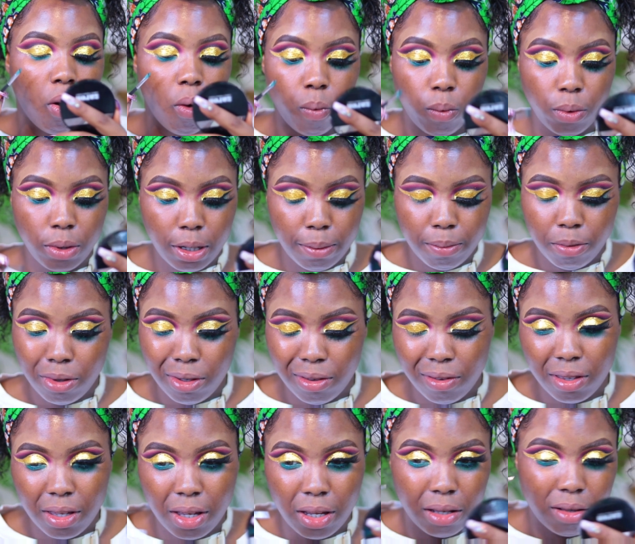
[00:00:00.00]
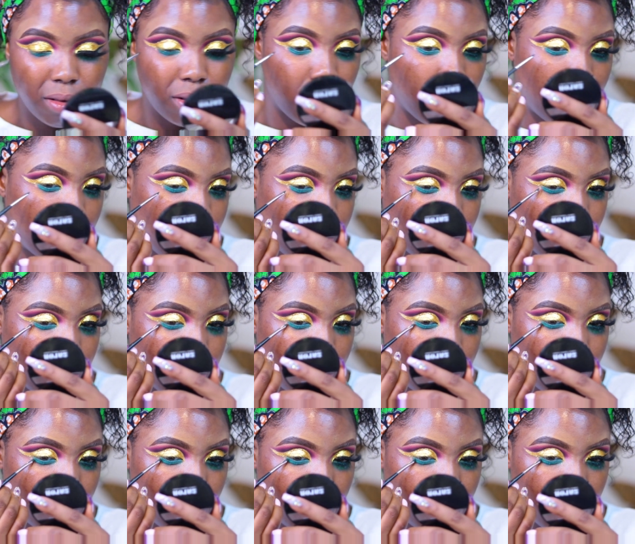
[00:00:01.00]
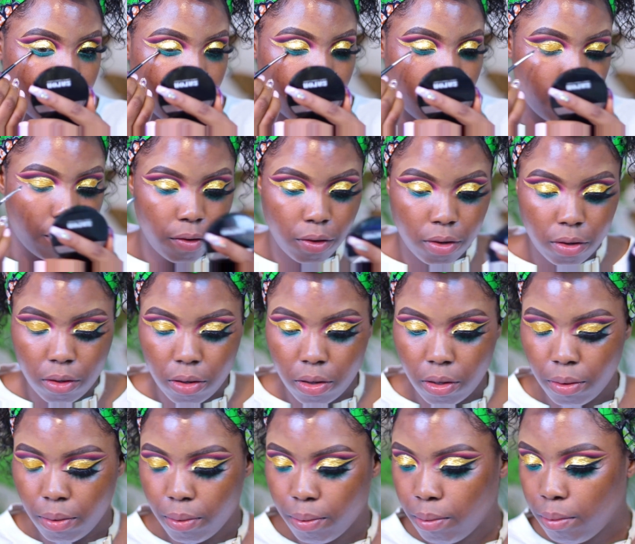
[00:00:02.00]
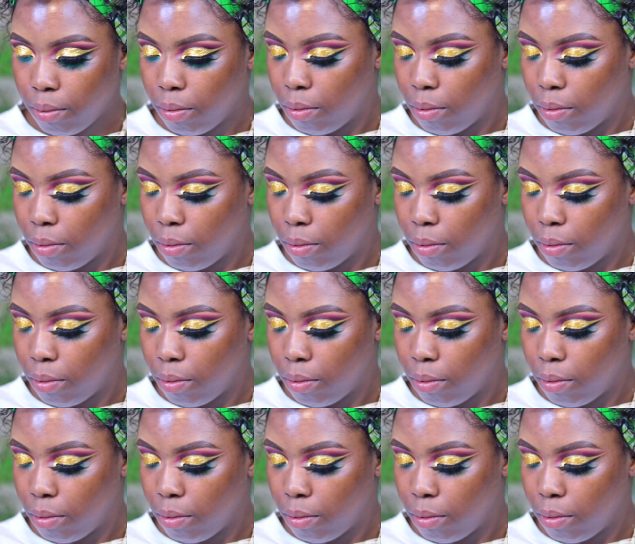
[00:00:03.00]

or when I'm doing skin last rather, not skin first.